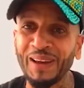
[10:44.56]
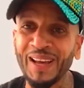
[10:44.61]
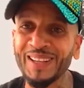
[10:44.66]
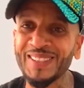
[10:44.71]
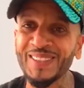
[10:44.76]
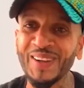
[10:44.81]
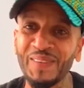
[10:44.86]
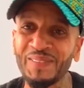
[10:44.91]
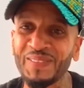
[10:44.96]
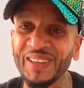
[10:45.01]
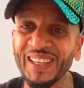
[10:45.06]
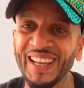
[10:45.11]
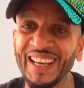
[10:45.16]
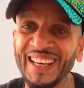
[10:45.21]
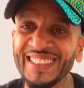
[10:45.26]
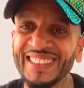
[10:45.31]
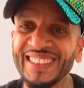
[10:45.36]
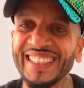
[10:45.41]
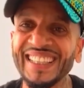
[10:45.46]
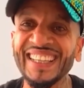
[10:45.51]
stop being
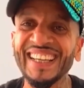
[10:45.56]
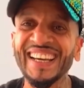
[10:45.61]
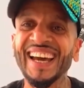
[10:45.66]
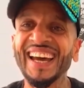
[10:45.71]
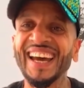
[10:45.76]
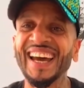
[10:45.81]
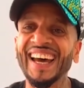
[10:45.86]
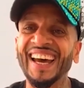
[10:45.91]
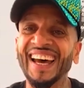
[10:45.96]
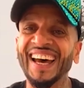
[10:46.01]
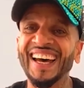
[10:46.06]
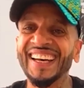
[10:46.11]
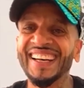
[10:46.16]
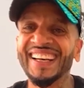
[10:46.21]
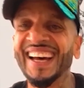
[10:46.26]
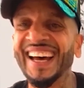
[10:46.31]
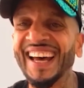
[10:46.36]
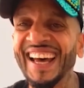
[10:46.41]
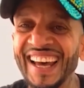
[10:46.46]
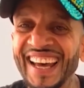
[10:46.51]
lazy.
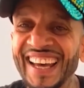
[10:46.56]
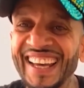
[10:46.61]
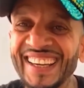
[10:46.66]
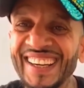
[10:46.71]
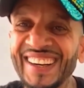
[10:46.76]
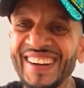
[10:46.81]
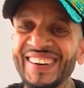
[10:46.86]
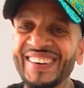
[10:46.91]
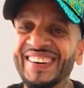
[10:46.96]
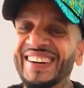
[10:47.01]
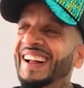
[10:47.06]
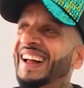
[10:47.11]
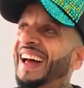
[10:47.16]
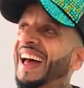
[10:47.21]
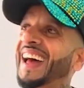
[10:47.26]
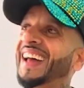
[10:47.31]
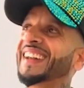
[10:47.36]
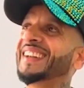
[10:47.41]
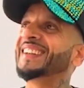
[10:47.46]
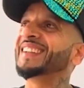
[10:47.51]

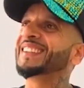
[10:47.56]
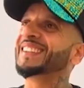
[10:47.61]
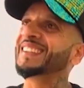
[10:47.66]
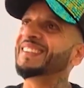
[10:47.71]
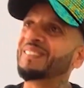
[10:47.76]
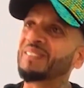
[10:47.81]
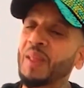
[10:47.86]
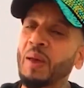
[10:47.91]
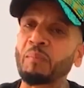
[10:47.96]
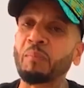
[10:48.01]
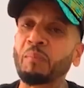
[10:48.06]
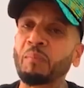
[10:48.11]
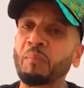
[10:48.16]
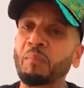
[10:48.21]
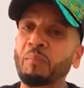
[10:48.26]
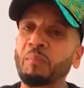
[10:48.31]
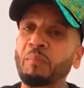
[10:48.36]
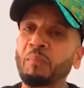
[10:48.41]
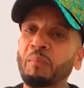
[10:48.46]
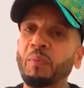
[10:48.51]
And
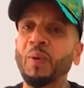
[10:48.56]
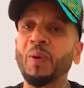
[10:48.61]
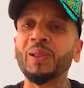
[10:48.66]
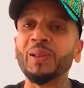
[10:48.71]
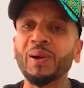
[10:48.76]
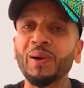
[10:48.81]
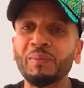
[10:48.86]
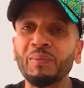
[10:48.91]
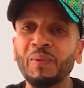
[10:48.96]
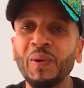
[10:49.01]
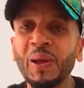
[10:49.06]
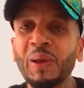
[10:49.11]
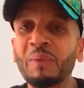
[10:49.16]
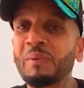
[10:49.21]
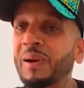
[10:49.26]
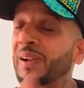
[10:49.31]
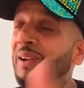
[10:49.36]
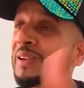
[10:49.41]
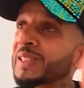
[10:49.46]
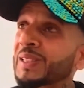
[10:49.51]
pull the harmonium out and
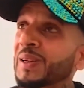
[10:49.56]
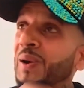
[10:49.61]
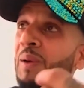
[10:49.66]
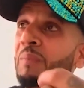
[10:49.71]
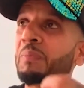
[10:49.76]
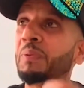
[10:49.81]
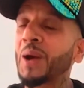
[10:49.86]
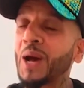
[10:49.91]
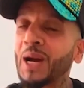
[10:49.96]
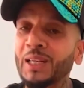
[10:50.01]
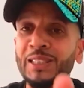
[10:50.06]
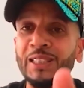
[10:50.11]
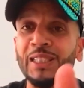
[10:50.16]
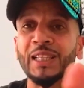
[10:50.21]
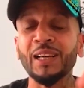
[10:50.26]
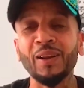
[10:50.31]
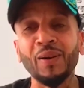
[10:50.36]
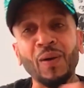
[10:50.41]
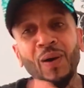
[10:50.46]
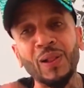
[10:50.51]
start practicing and
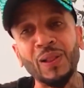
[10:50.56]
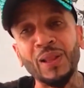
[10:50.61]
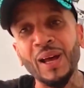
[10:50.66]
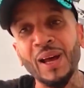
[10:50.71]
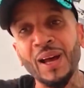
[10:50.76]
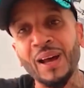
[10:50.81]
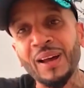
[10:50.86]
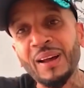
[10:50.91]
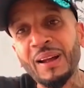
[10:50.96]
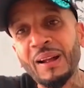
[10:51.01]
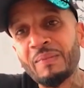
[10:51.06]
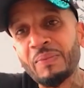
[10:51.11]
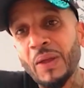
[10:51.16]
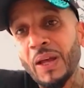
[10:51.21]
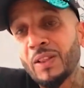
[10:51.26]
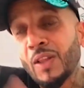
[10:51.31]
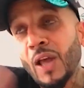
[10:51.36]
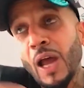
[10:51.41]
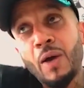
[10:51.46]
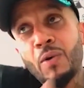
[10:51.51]
all that. And
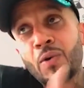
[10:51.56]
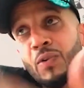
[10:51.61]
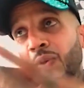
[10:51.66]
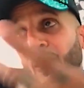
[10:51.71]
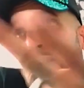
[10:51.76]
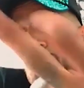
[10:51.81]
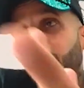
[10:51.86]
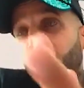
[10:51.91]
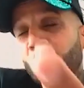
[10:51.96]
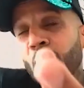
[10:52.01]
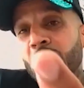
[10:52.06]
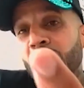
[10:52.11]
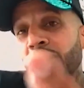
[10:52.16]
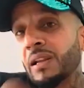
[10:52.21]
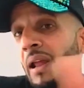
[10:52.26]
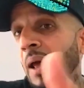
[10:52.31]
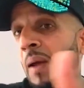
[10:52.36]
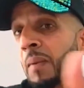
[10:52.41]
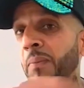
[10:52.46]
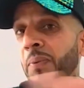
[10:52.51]
that was our routine
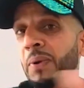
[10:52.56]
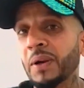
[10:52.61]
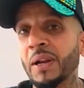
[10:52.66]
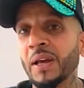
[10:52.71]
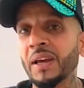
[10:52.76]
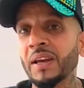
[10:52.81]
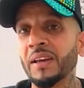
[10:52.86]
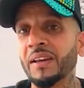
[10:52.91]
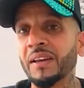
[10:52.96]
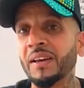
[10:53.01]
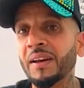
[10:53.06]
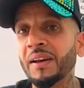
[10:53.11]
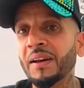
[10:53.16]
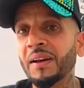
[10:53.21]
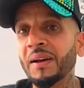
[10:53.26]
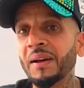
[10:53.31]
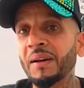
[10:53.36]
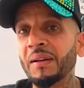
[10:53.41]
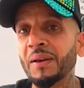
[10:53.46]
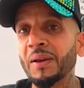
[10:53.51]
every day.
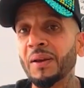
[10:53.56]
You